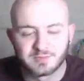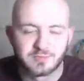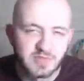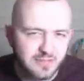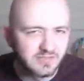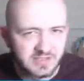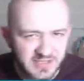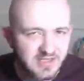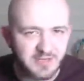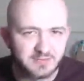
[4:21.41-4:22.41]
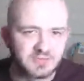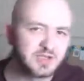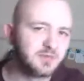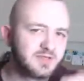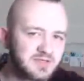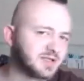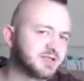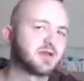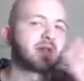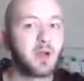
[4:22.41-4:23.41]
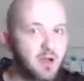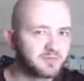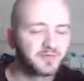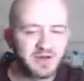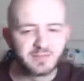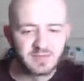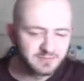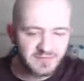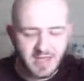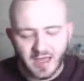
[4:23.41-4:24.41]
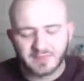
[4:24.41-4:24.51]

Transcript: James isn't in it, so this is actually going up after it, but yeah.